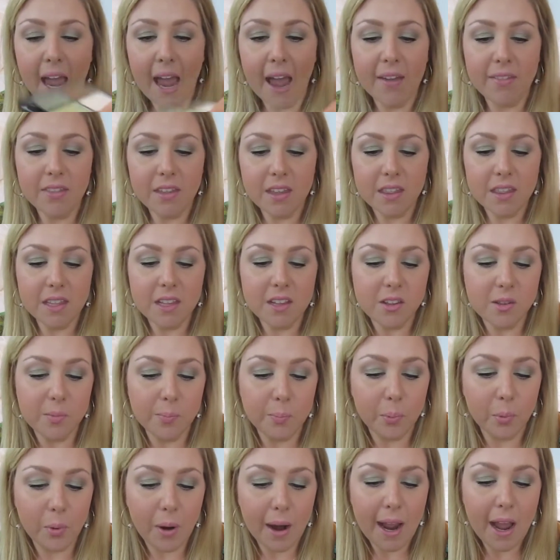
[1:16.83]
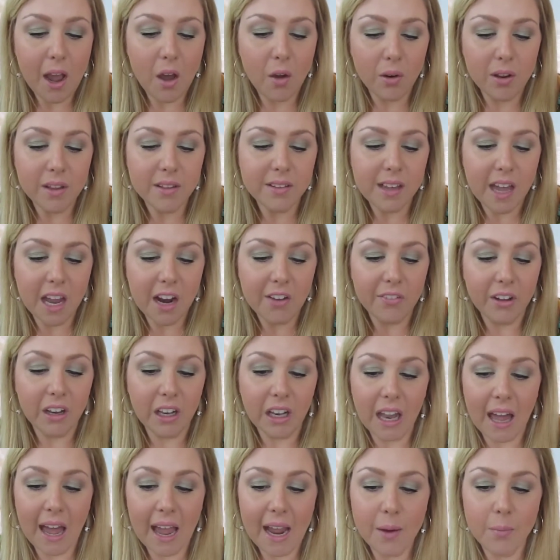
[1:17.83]
And then this brown is kind of a
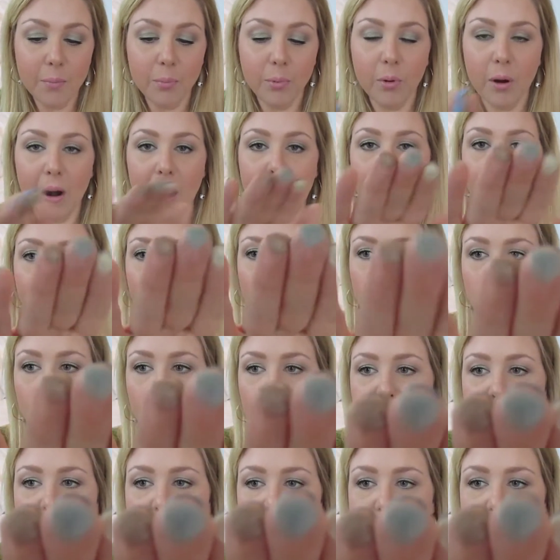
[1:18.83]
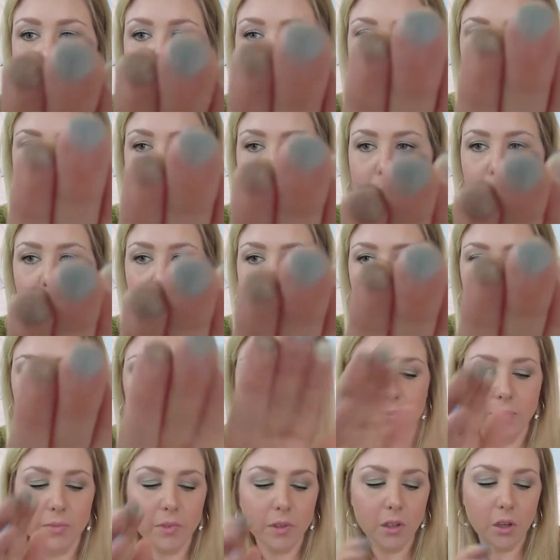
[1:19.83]
light brown with
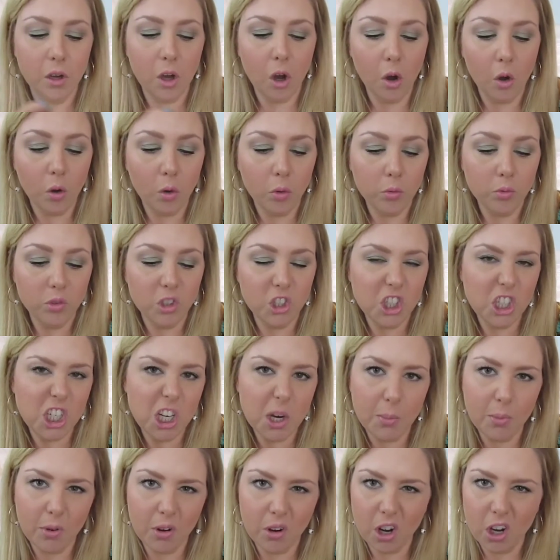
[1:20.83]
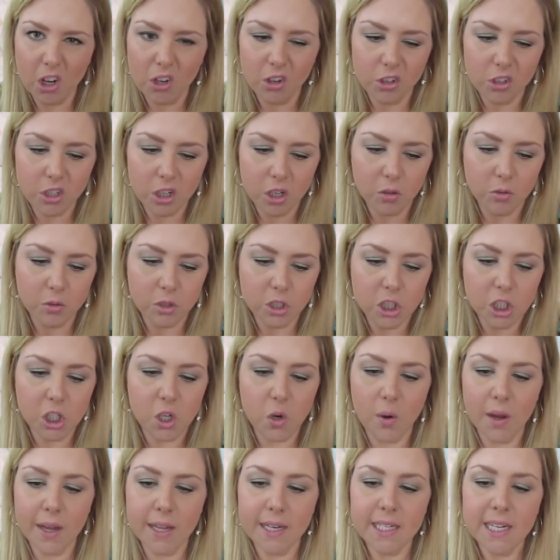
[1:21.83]
some gold shimmer undertones
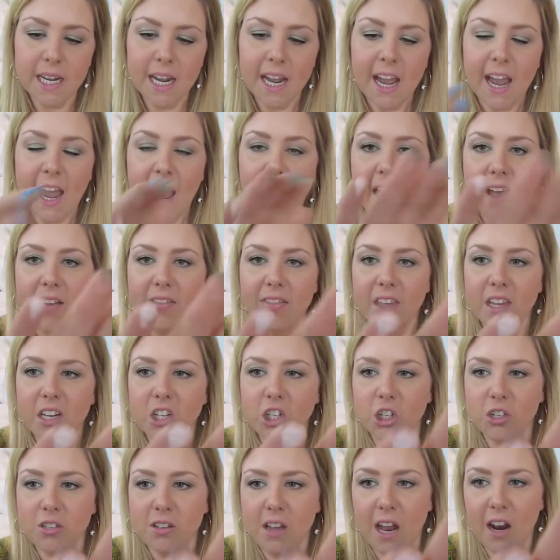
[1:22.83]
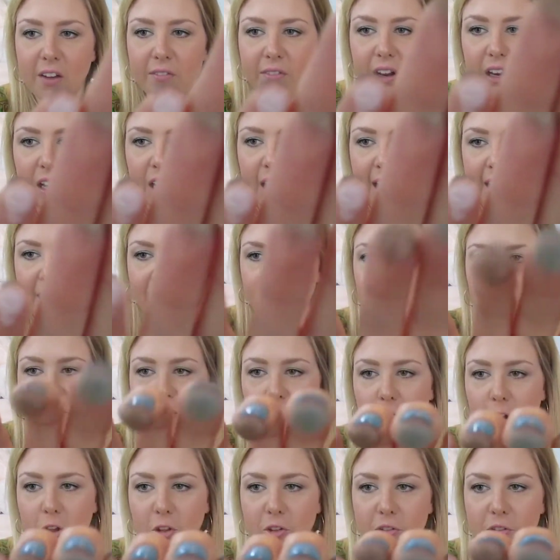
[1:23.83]
to it. And then just kind of a light
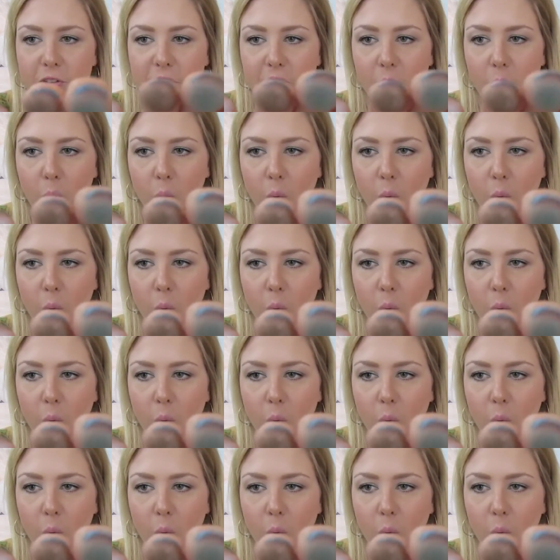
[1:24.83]
frosted